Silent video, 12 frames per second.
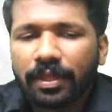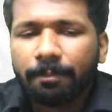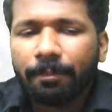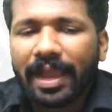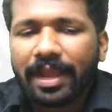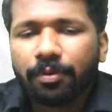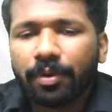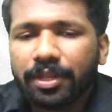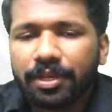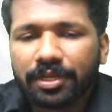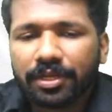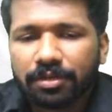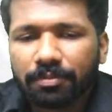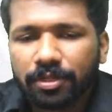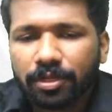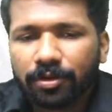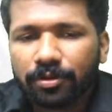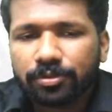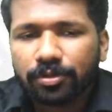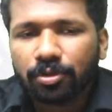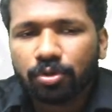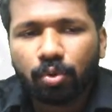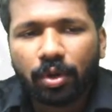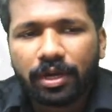backward induction method also.
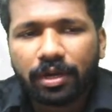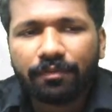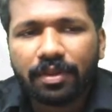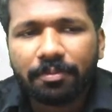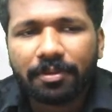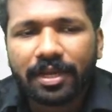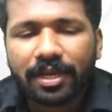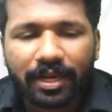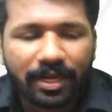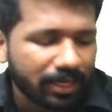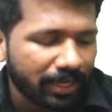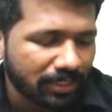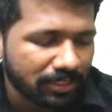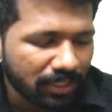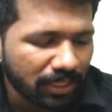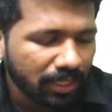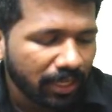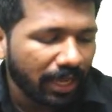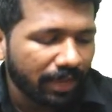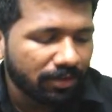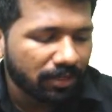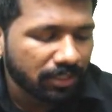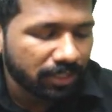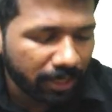200 will be the correct answer. I
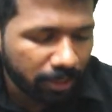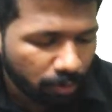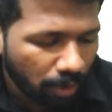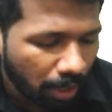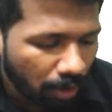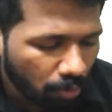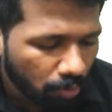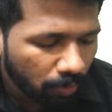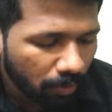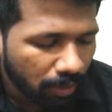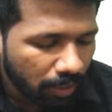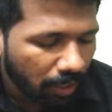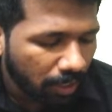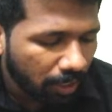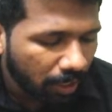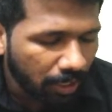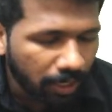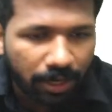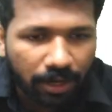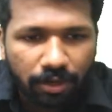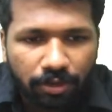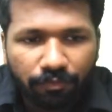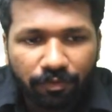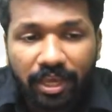will tell you how
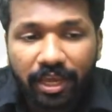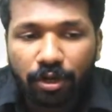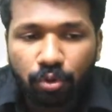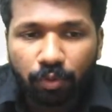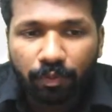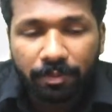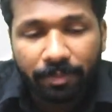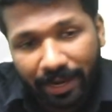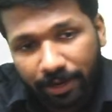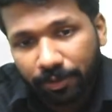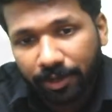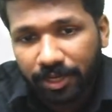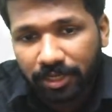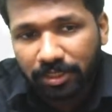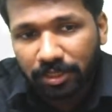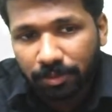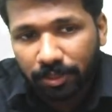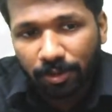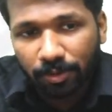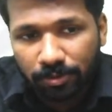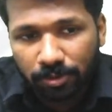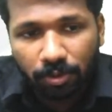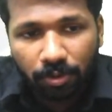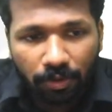we can do with backward induction method
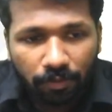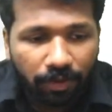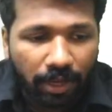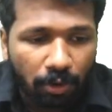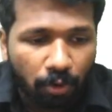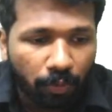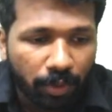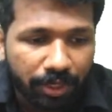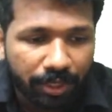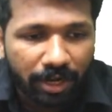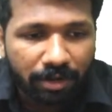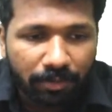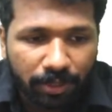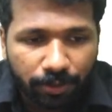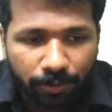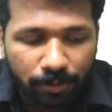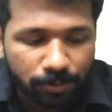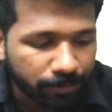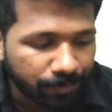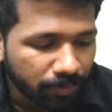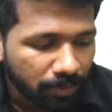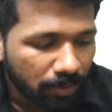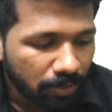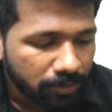also. We can do with direct method also.
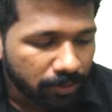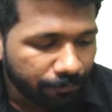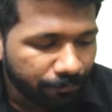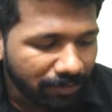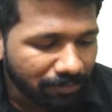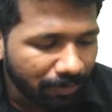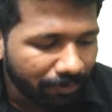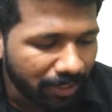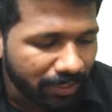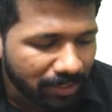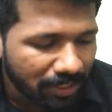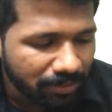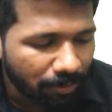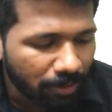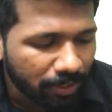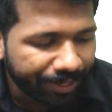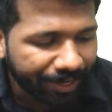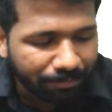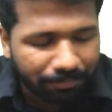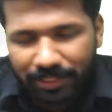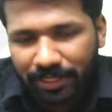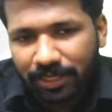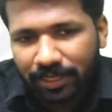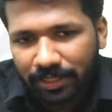So first we will discuss about direct
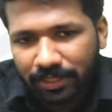method.